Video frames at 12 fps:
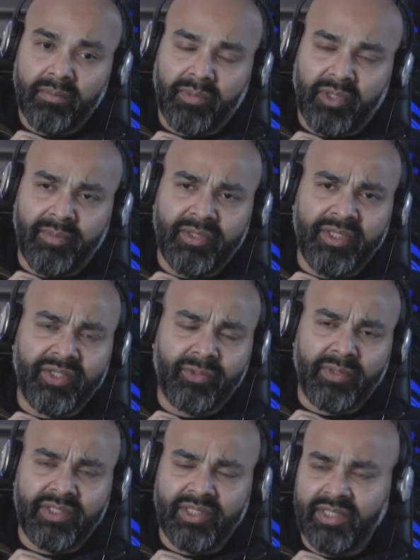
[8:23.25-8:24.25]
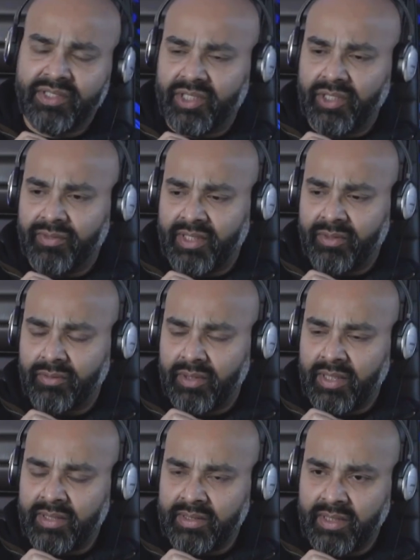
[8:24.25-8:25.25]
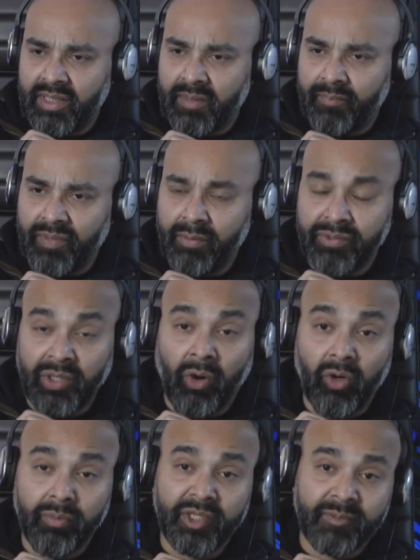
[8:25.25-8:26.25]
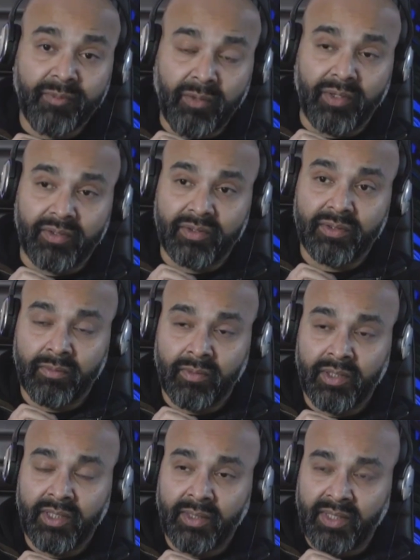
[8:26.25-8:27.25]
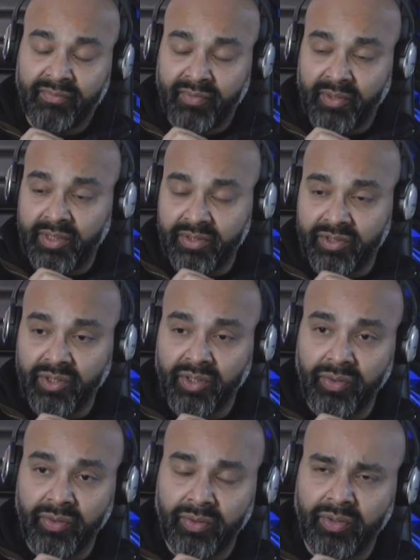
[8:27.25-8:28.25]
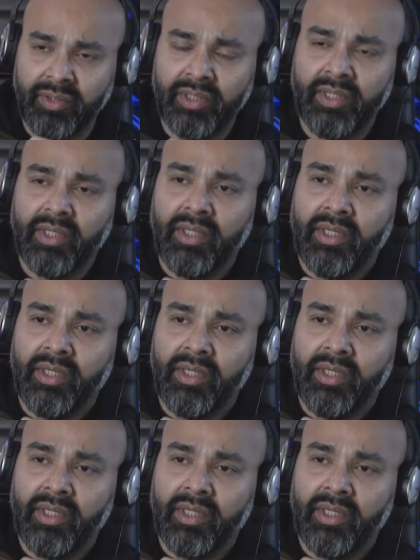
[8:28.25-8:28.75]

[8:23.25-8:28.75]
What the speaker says: blimey, nearly 20 years ago now. And it was a horrible experience, right? I felt insecure.